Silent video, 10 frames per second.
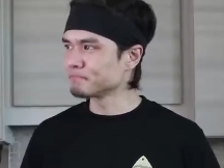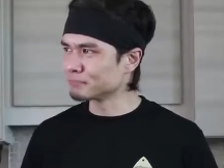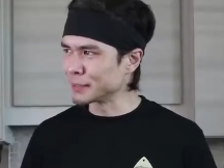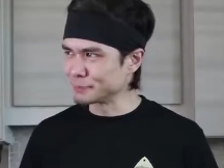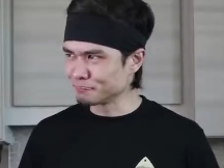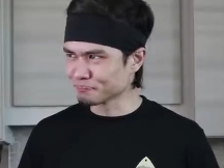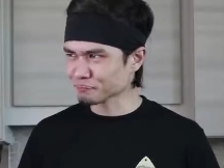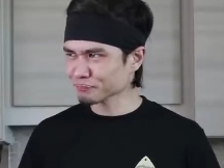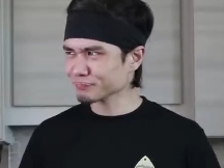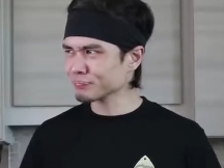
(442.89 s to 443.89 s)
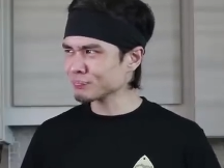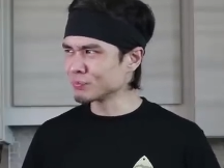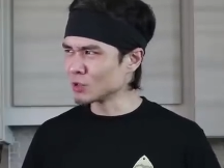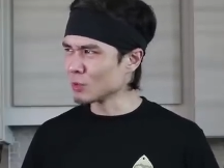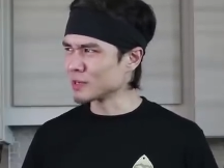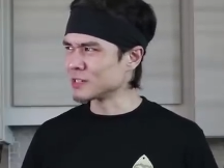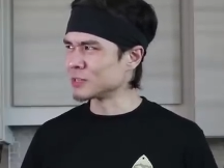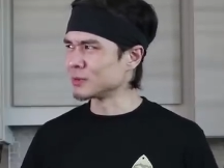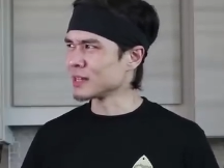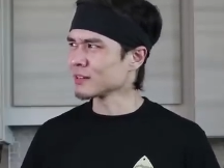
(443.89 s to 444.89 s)
but nobody's
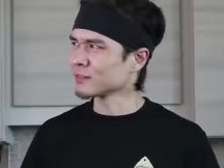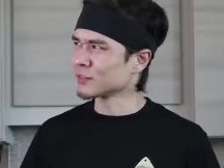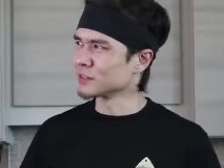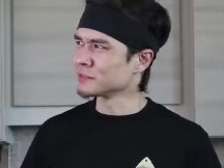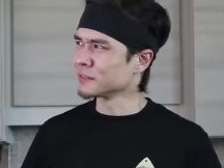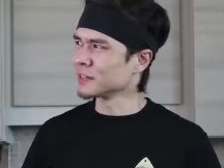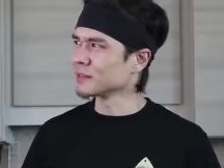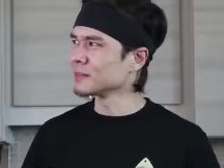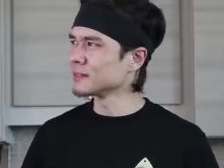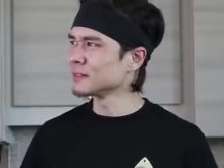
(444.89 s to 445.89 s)
doing that for this video.